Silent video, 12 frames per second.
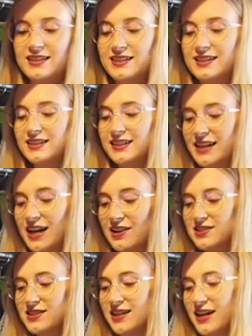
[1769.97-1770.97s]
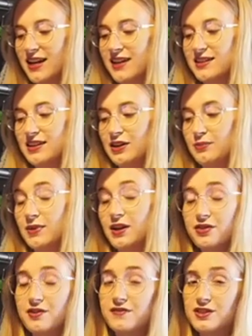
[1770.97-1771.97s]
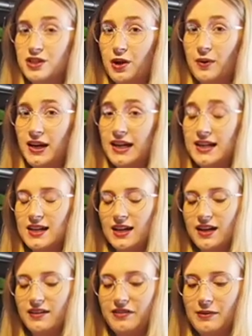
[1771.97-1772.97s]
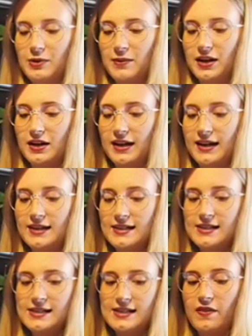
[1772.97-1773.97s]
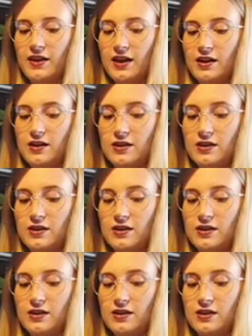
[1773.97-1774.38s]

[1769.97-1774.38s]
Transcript: clean outs and a month of sewing in February, and then,